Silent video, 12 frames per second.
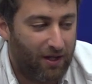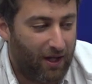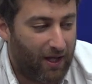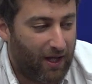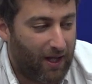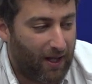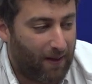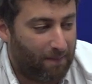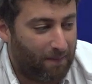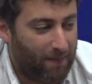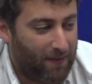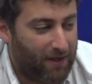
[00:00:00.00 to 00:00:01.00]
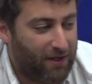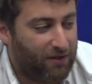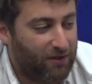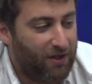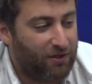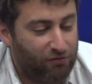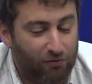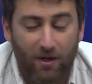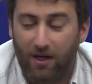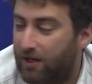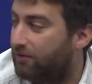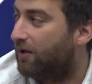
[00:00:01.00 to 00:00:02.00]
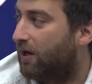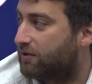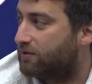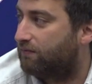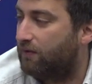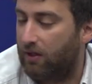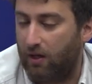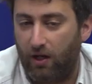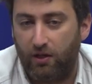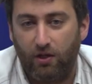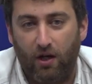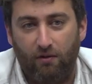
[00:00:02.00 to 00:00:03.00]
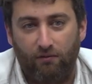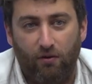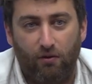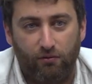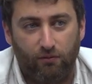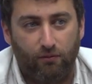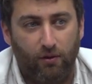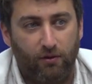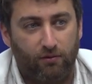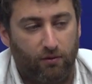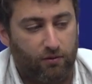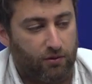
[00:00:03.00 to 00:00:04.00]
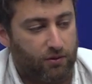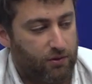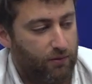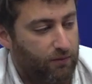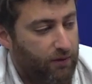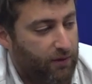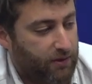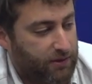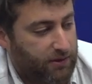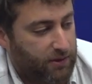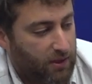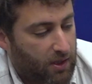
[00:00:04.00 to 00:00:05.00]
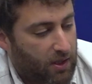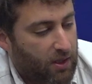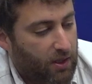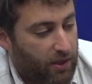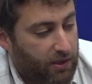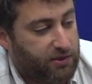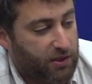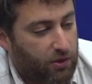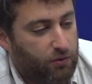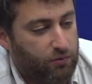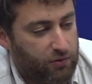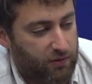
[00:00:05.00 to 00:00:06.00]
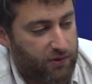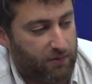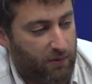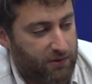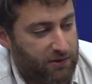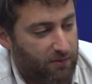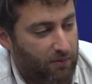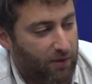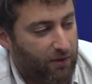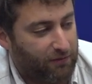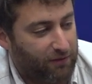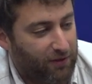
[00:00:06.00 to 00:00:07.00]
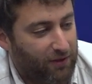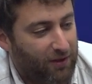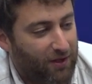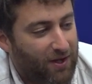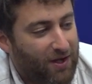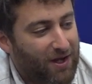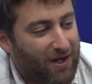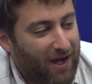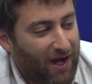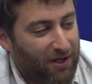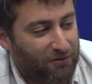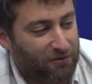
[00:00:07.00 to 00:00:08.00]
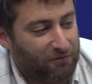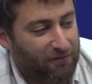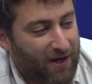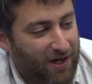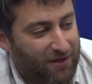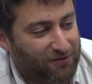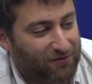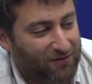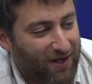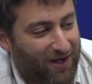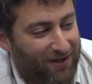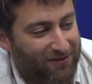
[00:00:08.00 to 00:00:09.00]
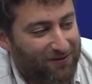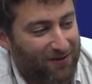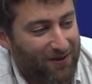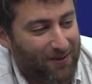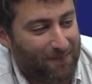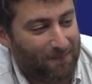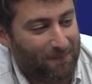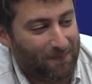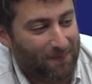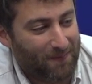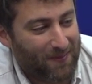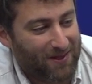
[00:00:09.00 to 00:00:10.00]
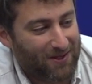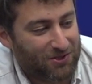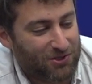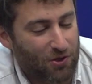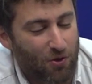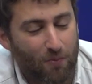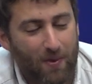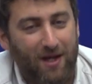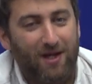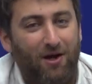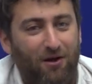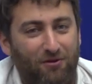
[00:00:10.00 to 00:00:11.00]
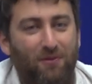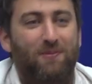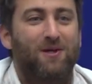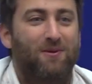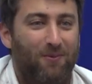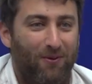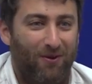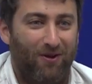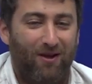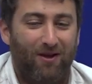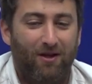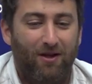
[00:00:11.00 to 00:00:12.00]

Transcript: does feel like you have a lot of weight on your shoulders. It's a huge responsibility. And the fact that so many other people